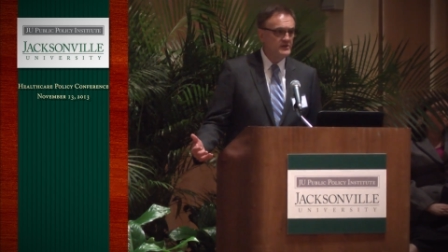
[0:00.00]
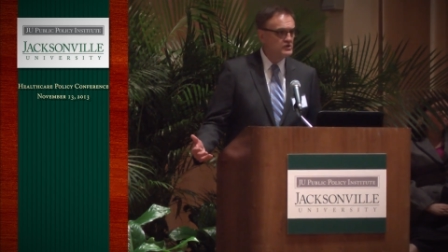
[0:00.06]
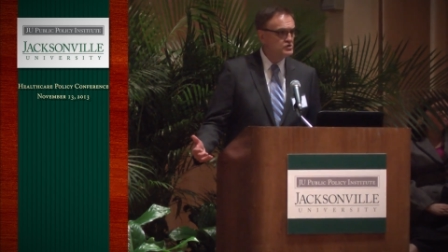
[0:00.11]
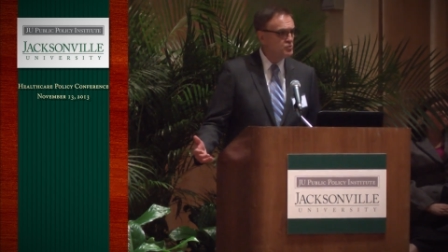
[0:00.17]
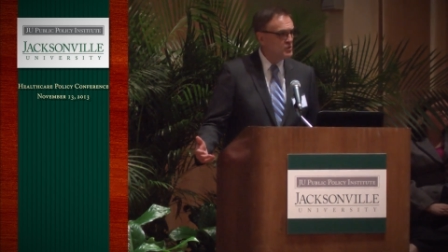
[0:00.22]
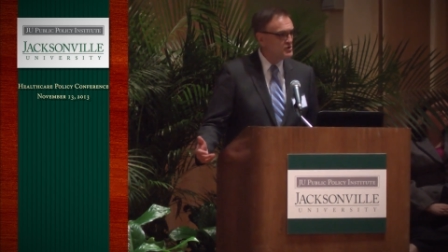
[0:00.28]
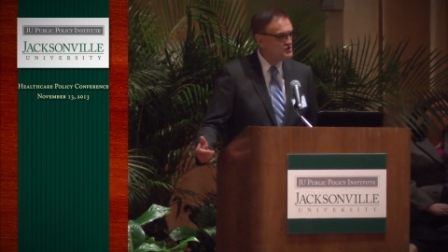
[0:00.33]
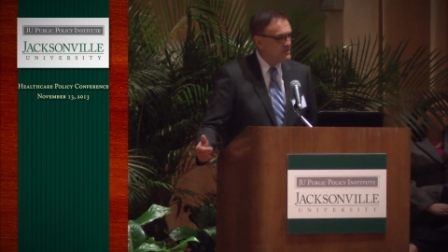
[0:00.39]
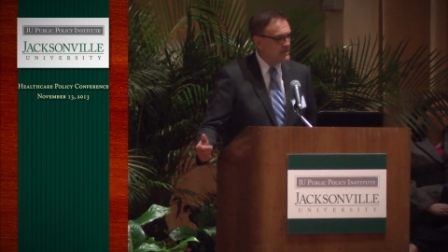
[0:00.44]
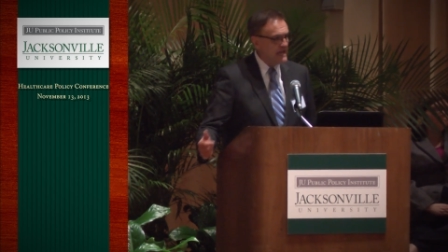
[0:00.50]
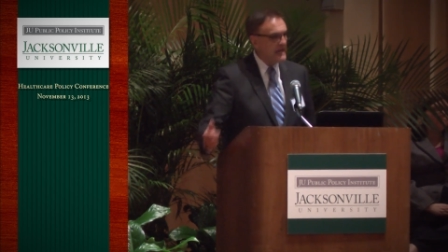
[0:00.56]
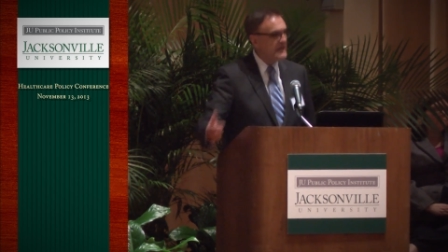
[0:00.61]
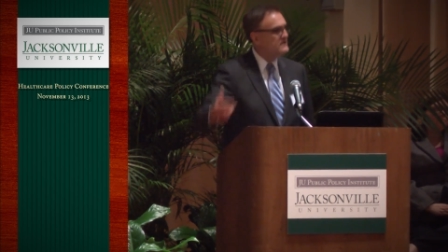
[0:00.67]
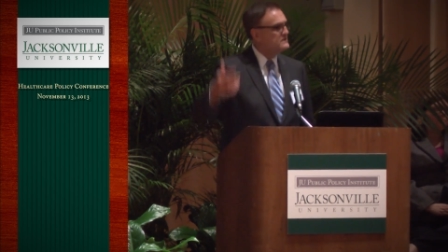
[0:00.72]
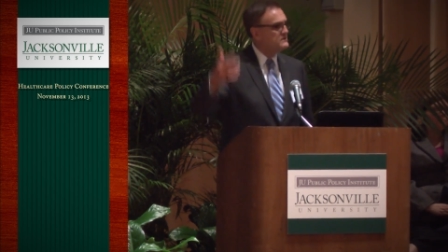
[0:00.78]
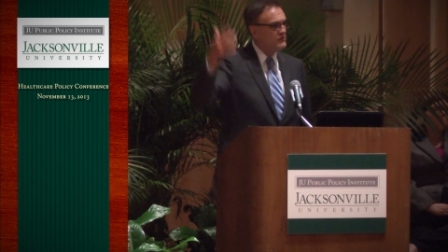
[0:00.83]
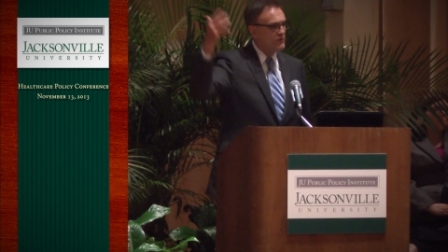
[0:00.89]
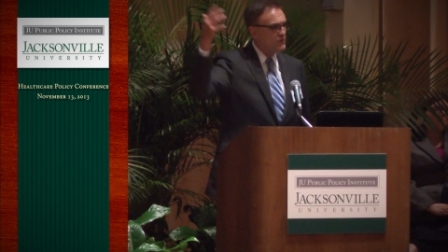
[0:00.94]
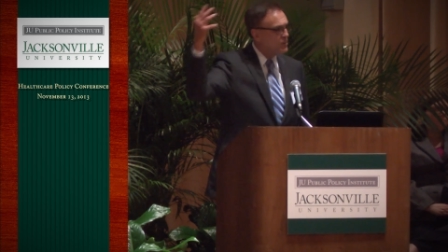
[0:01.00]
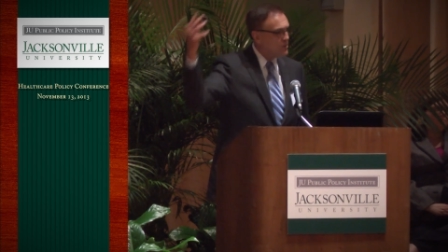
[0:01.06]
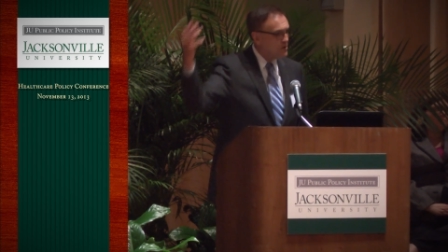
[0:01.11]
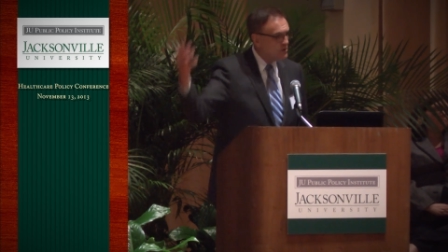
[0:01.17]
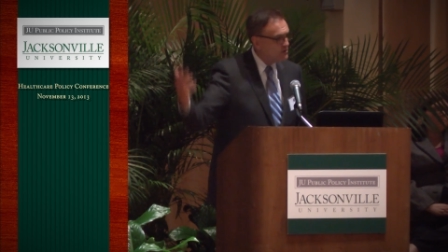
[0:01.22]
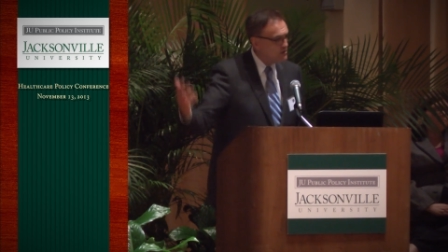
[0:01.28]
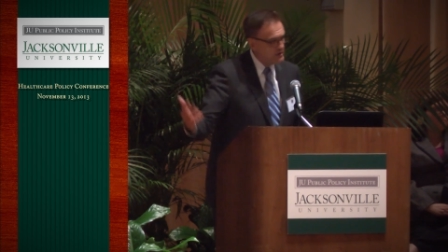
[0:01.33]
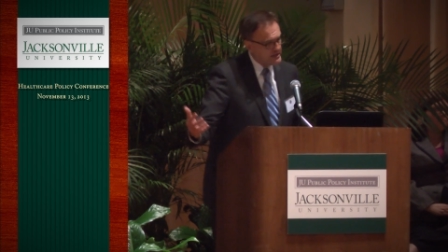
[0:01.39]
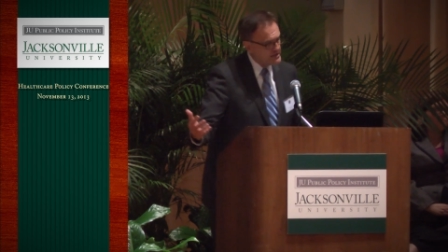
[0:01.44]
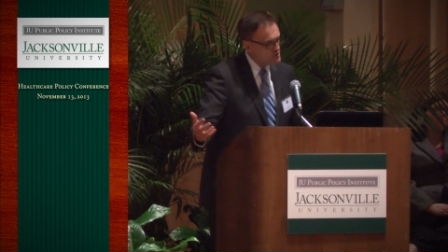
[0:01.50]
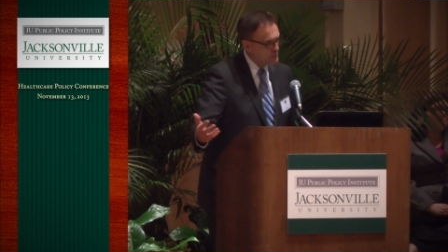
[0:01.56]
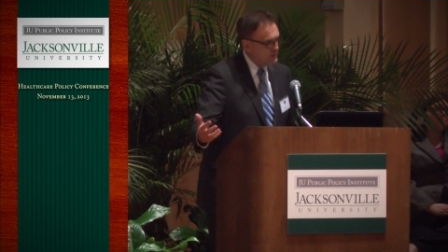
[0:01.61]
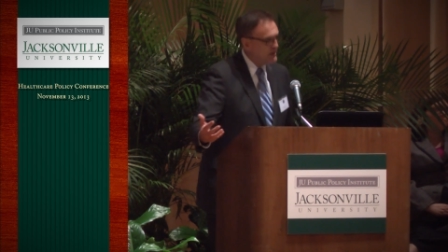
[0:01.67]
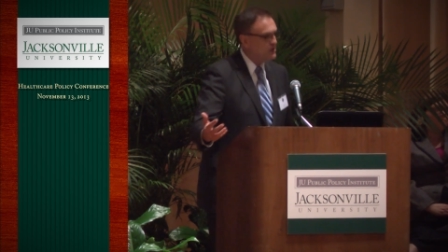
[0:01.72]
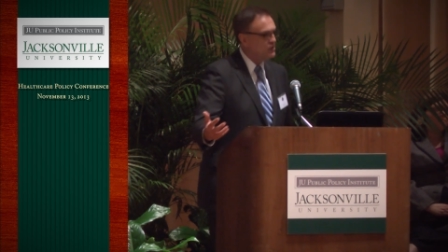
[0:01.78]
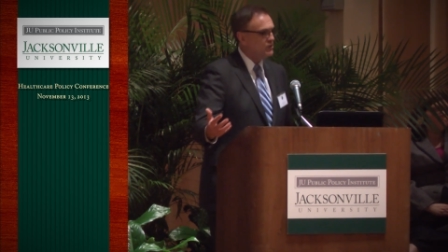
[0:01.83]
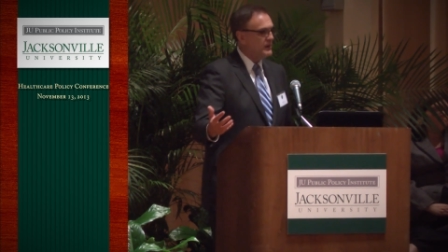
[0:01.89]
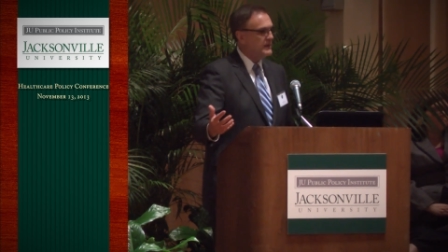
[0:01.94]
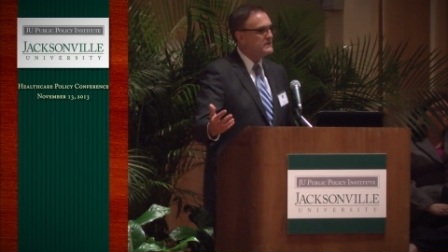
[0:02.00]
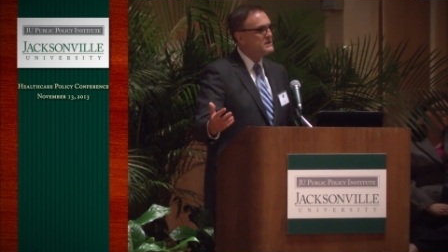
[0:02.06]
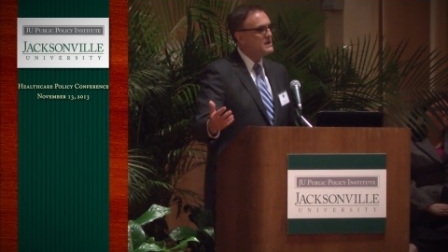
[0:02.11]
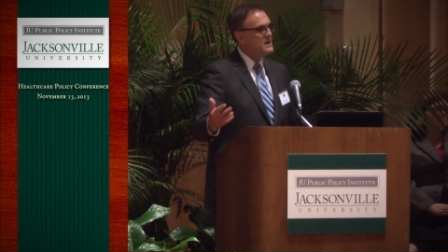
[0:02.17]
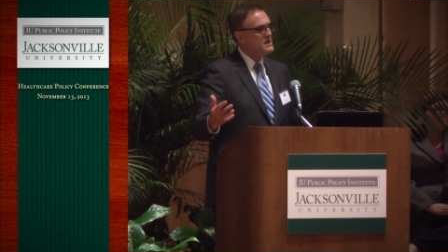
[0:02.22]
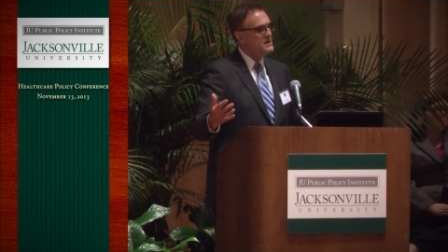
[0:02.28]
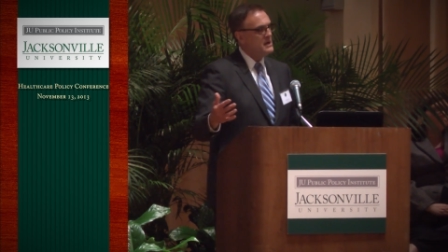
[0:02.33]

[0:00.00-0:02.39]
This was the end of the world as we knew it.